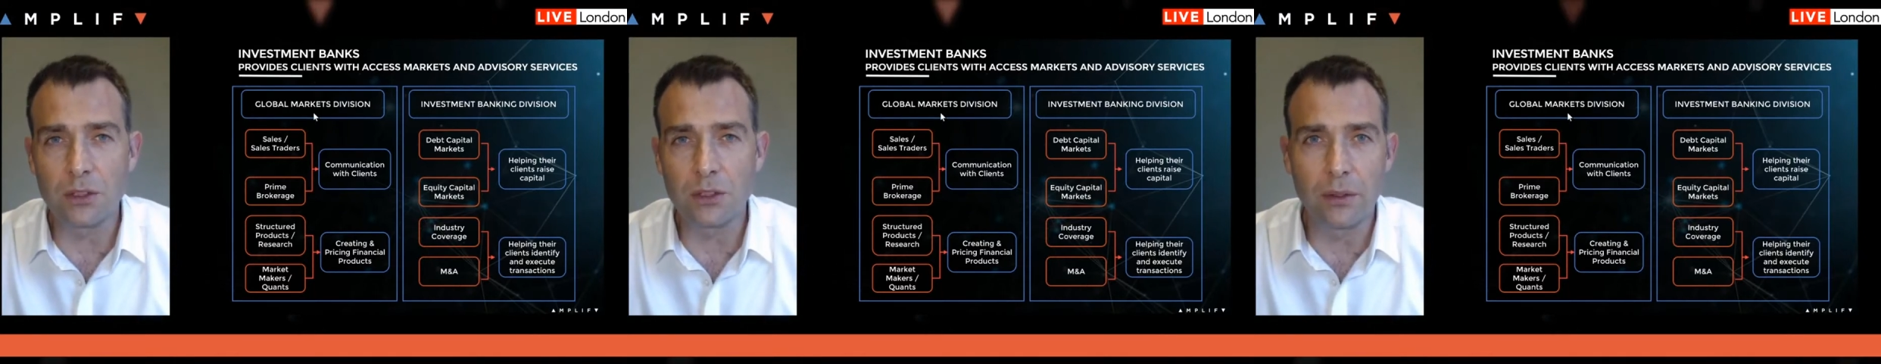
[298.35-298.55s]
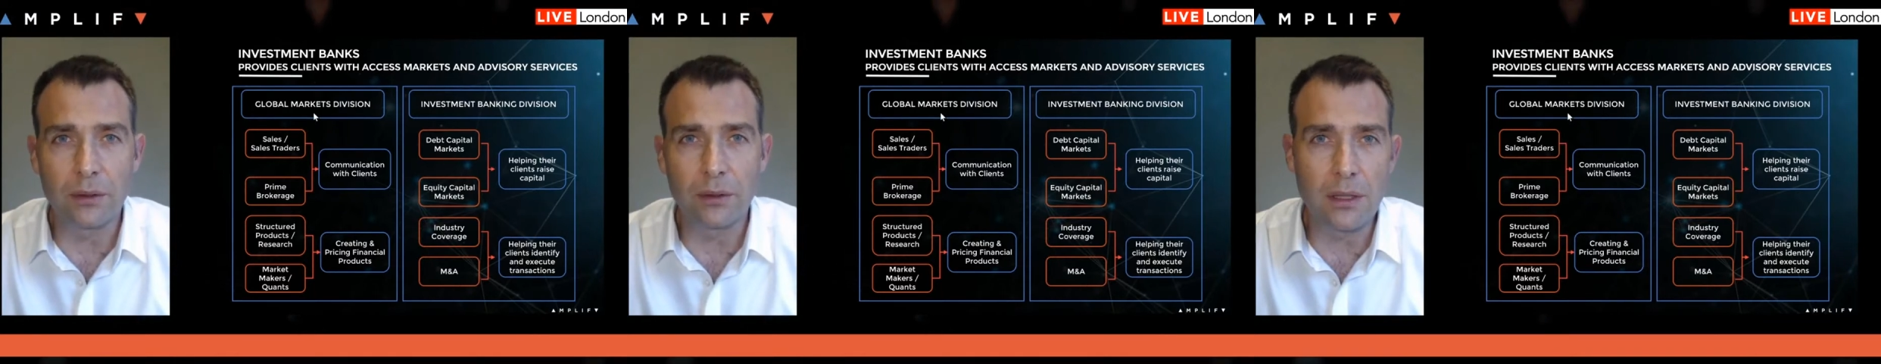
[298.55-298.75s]

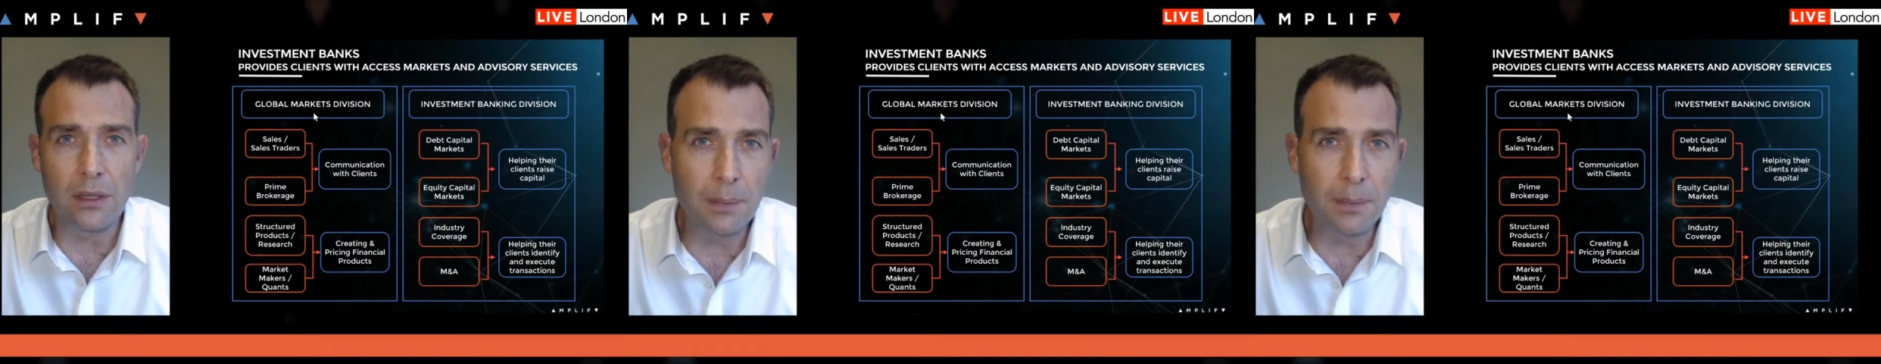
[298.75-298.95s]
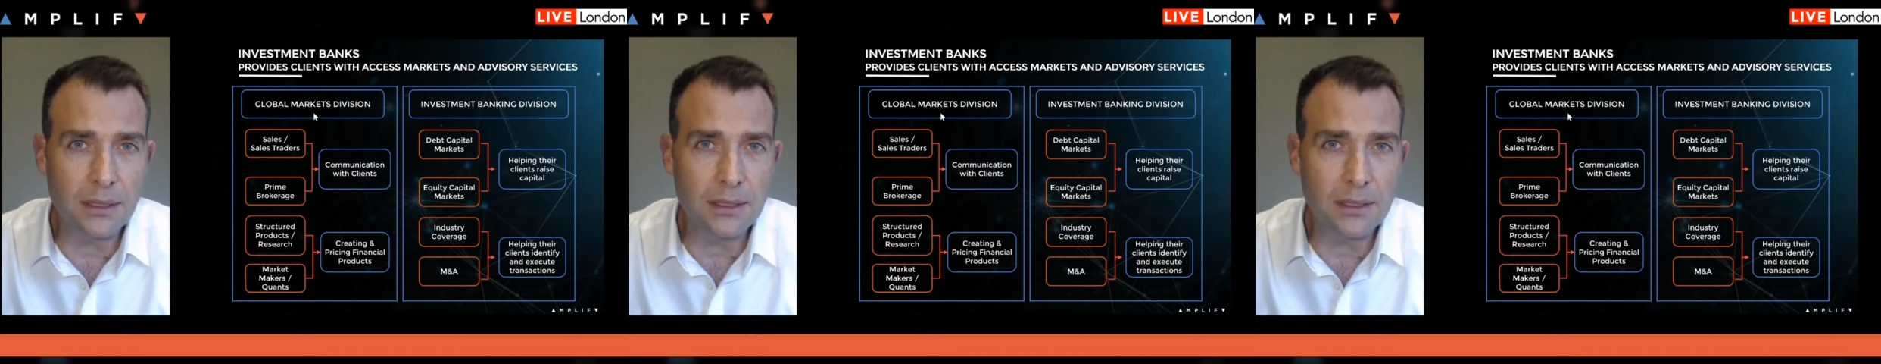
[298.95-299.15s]
on in the
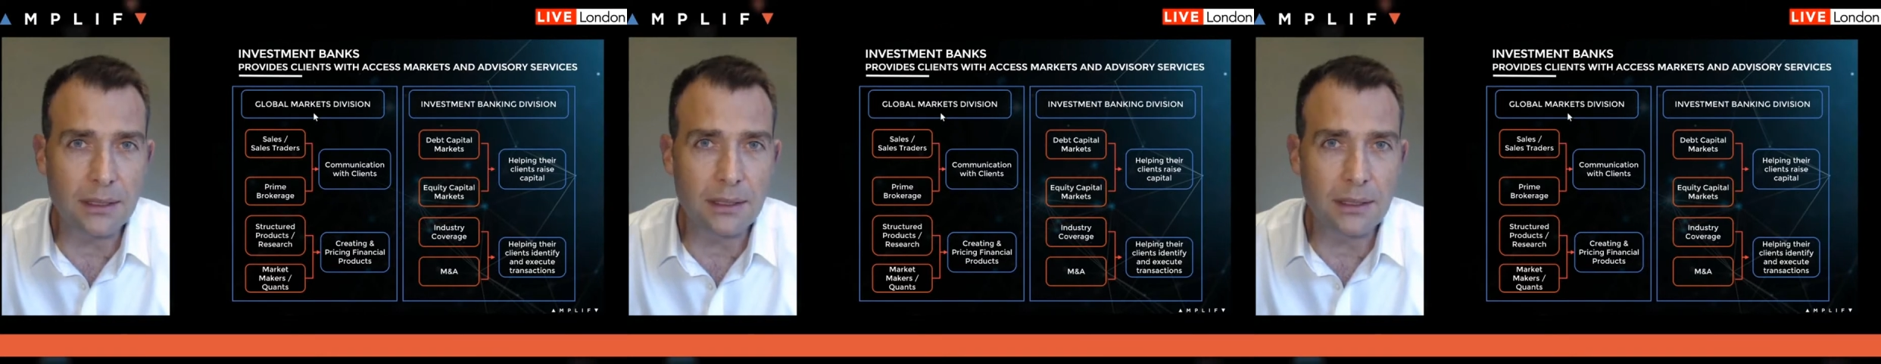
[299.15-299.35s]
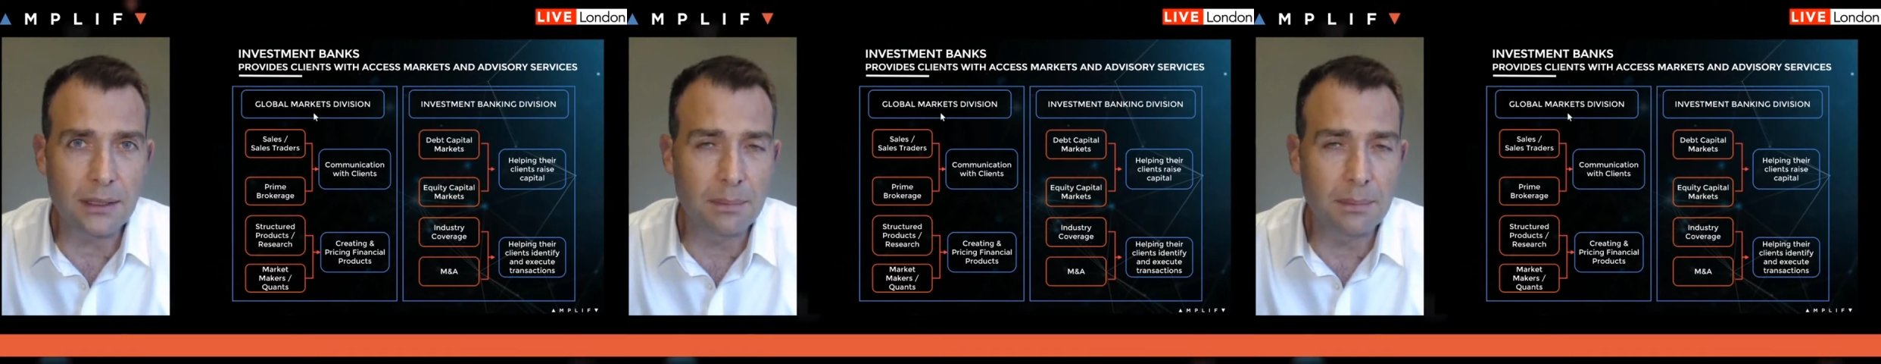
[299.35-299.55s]

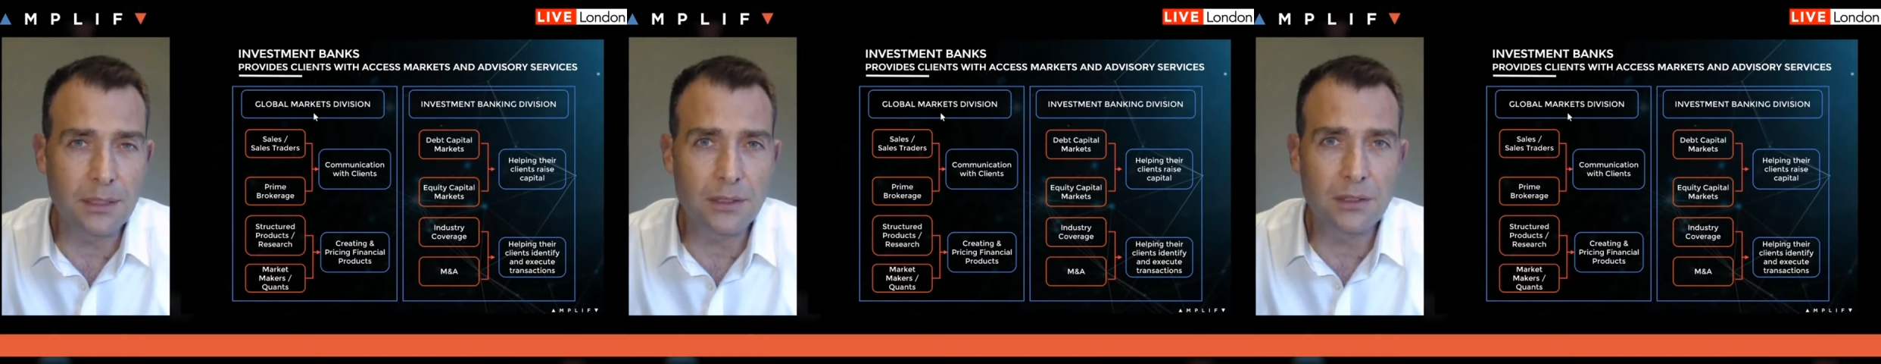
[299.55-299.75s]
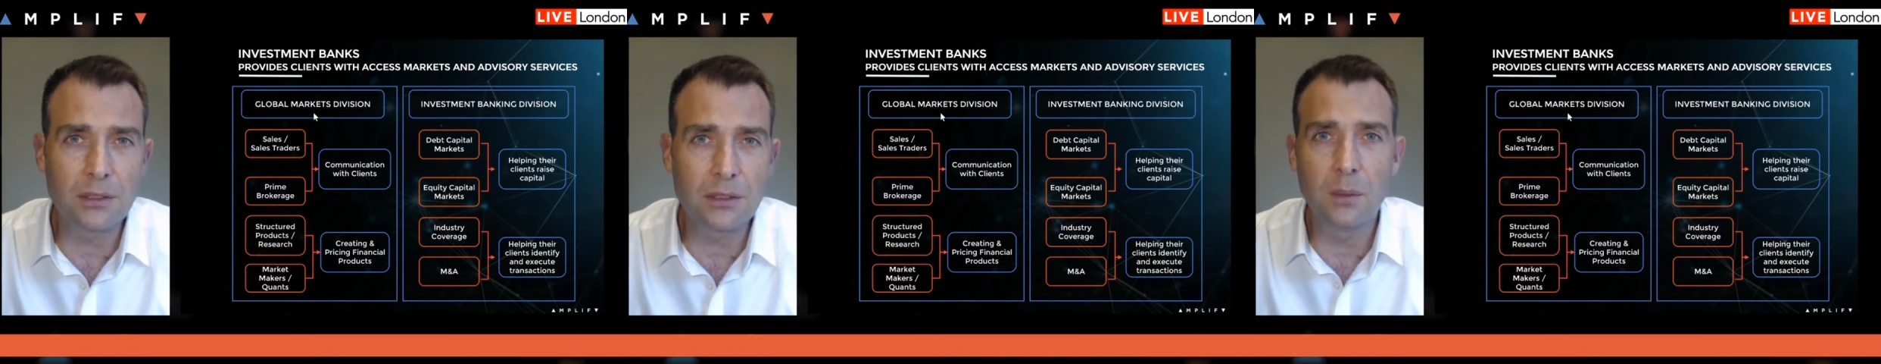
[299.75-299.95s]

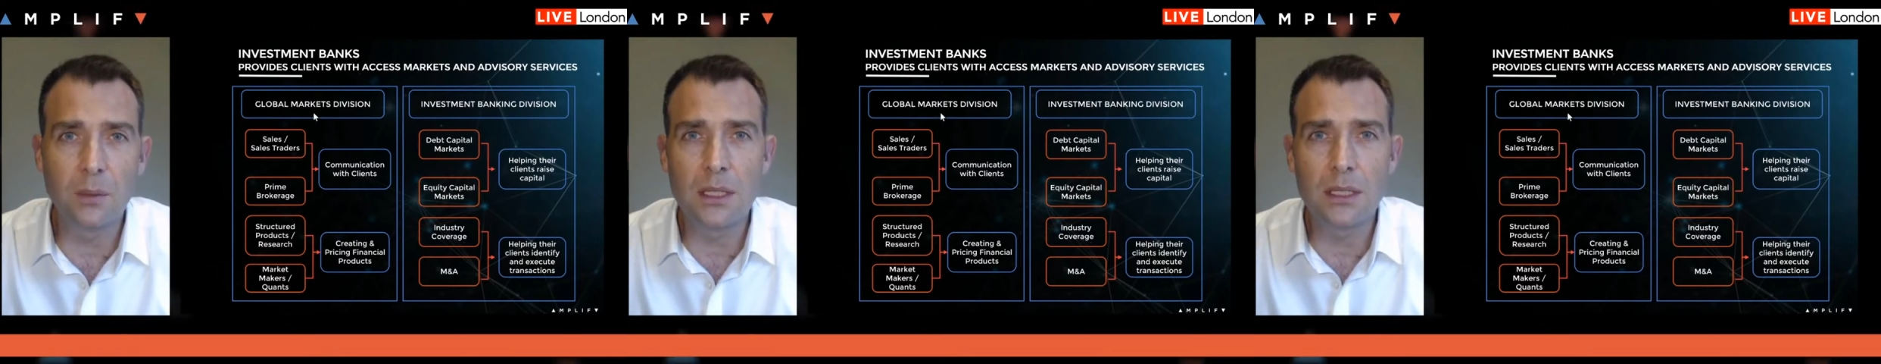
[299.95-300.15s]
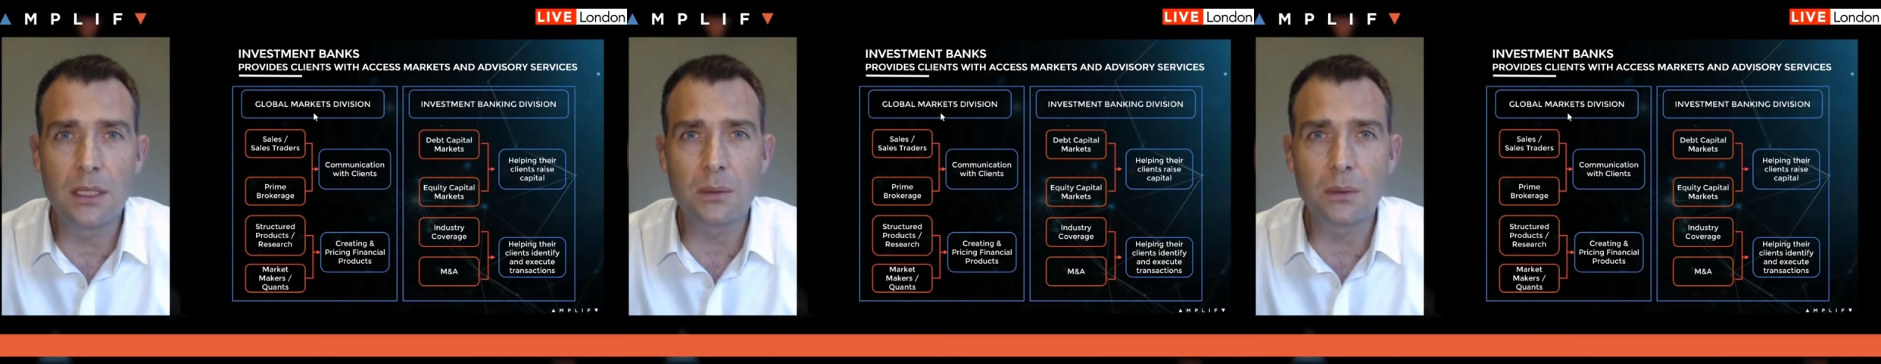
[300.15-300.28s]
political world,